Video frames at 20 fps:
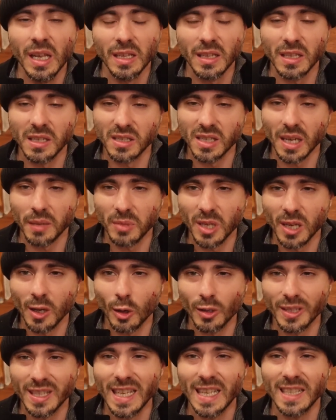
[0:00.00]
there's something
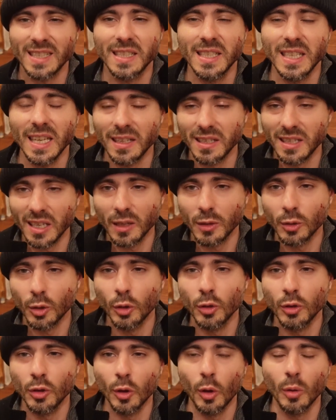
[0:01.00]
called nescientia,
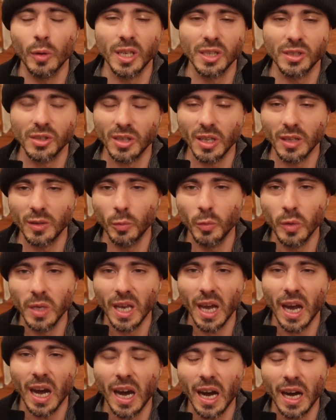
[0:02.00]
non-knowledge, that
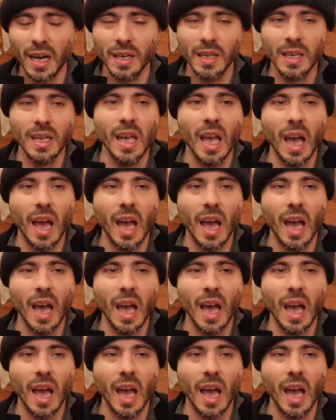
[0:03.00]
we are